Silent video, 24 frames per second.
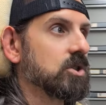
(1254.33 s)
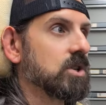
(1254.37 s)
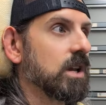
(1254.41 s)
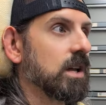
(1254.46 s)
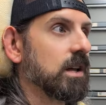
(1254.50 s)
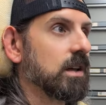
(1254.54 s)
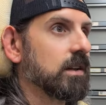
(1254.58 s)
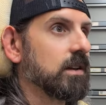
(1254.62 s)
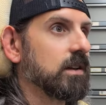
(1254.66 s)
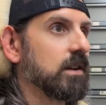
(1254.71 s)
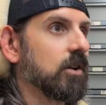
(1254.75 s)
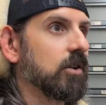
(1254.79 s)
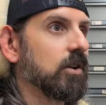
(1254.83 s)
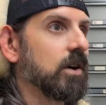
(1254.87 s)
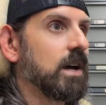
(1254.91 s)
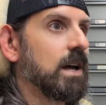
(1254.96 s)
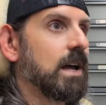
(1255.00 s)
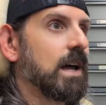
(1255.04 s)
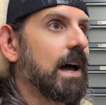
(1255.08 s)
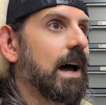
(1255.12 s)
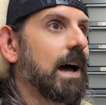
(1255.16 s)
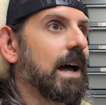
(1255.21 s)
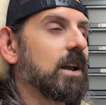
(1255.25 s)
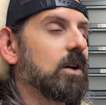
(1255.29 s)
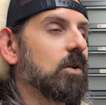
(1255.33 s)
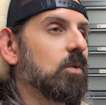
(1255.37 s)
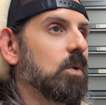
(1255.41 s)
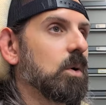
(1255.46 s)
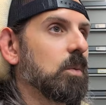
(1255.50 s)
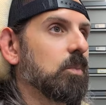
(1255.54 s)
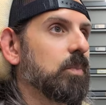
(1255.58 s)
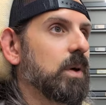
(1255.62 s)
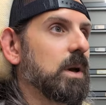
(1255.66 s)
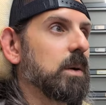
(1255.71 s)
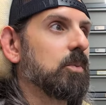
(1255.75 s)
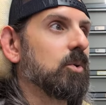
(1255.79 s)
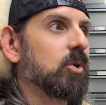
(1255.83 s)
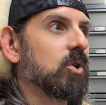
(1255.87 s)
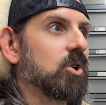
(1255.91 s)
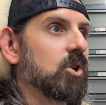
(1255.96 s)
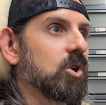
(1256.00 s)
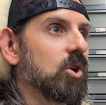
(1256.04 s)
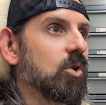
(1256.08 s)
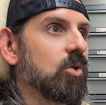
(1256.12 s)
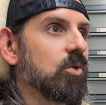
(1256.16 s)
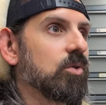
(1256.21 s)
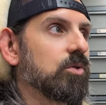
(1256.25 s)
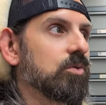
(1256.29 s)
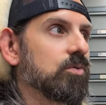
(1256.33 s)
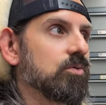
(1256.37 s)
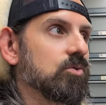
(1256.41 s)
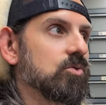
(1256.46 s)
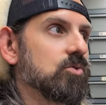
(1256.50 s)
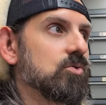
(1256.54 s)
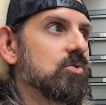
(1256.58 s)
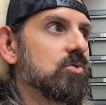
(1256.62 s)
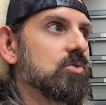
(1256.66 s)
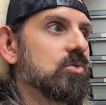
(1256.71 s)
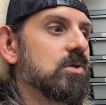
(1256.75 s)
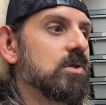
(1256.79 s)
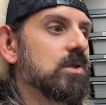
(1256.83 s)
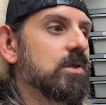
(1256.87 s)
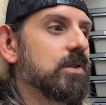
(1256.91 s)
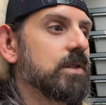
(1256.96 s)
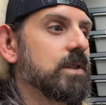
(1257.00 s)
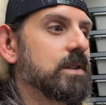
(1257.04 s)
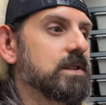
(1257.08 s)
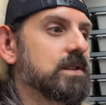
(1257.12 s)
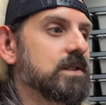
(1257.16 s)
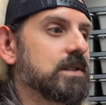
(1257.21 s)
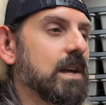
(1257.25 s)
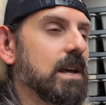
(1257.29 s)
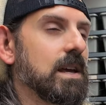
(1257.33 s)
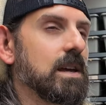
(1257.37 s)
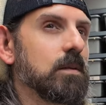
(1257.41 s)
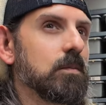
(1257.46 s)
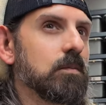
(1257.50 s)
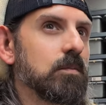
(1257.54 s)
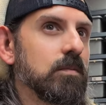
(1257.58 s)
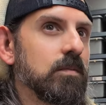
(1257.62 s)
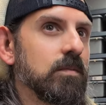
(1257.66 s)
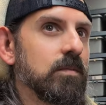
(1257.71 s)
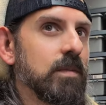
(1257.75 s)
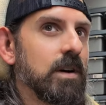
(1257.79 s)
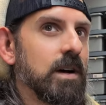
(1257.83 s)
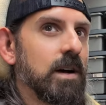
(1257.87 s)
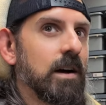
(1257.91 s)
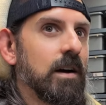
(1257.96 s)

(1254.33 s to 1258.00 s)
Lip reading: And I don't want people to go through the same